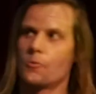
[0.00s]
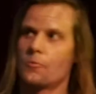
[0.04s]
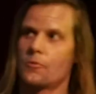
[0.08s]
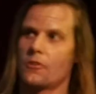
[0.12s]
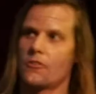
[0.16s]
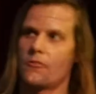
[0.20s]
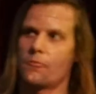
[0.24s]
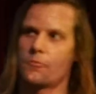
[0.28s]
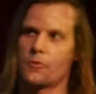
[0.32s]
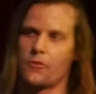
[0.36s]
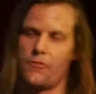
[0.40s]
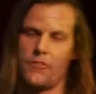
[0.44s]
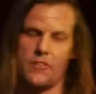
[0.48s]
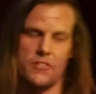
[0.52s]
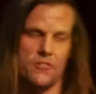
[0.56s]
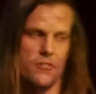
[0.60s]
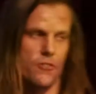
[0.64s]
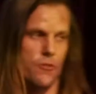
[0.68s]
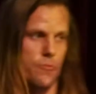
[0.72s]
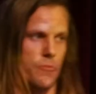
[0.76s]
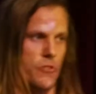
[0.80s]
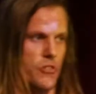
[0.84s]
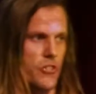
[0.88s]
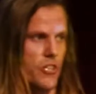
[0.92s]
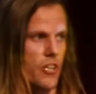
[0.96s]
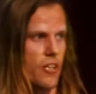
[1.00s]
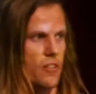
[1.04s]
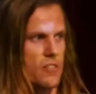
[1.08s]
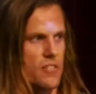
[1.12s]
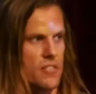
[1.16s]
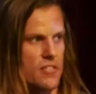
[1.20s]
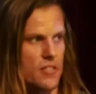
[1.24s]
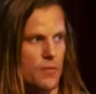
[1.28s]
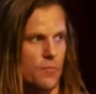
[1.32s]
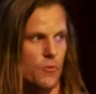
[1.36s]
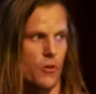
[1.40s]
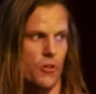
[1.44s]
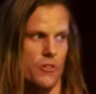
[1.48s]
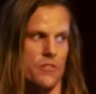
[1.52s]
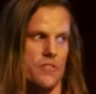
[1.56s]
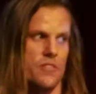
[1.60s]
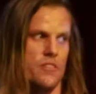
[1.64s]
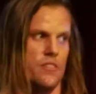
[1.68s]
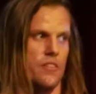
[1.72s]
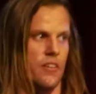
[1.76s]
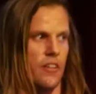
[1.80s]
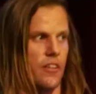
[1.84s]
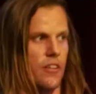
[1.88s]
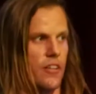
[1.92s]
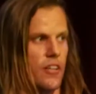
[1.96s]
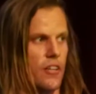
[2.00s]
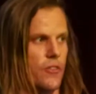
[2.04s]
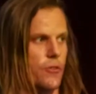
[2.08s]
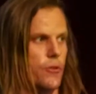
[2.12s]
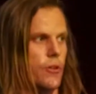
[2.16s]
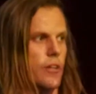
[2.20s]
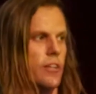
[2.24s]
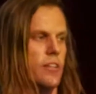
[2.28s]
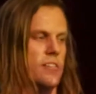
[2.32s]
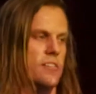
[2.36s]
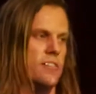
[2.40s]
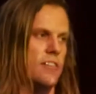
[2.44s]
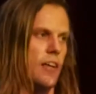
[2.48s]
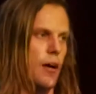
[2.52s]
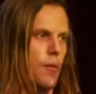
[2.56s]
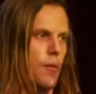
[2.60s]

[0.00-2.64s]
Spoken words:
A group of Professor Michel Simons here at